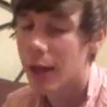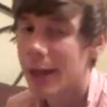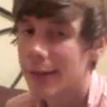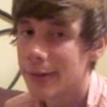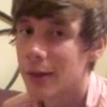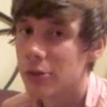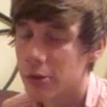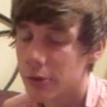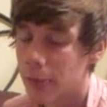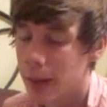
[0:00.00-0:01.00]
like I said,
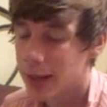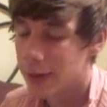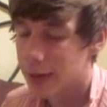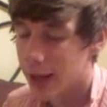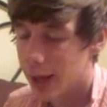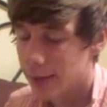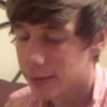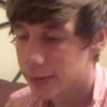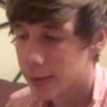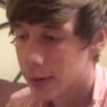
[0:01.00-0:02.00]
she's a pain in the
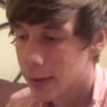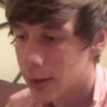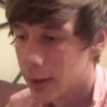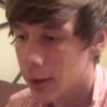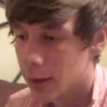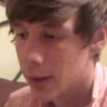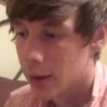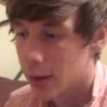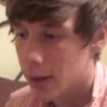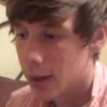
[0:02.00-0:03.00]
ass.
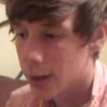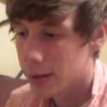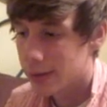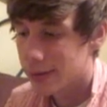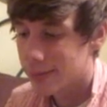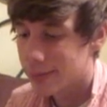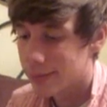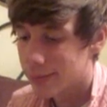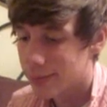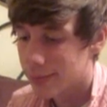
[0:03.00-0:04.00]
And
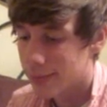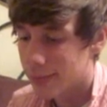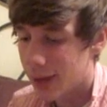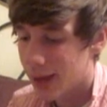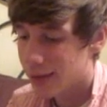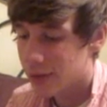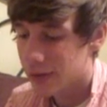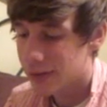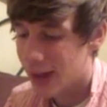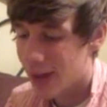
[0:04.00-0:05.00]
I guess
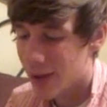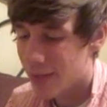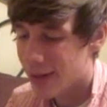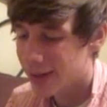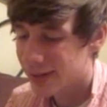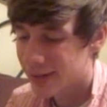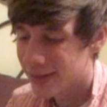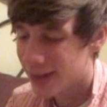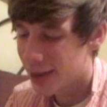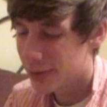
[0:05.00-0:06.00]
at the time I meant
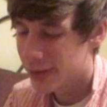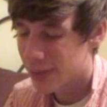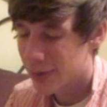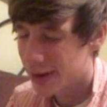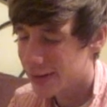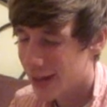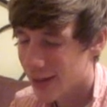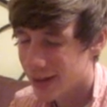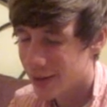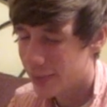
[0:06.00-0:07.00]
I was going to marry
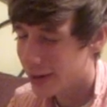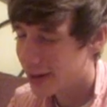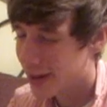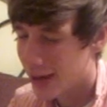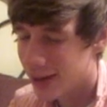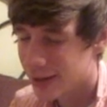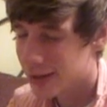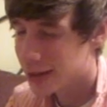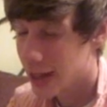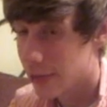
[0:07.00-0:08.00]
Sally, but I
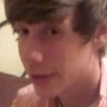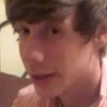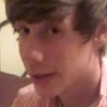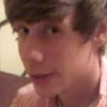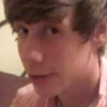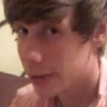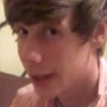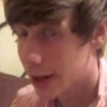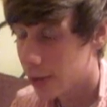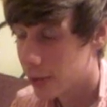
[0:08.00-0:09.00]
definitely don't
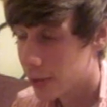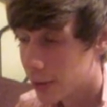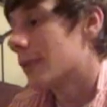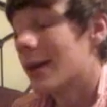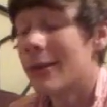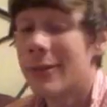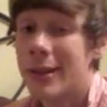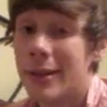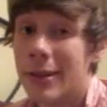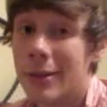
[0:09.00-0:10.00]
now. I guess the
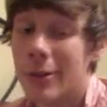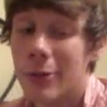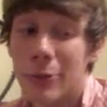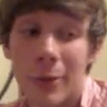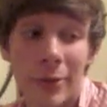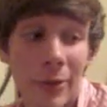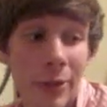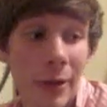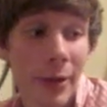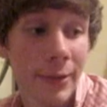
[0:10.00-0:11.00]
date didn't go as well as I
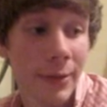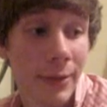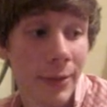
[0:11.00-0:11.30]
thought.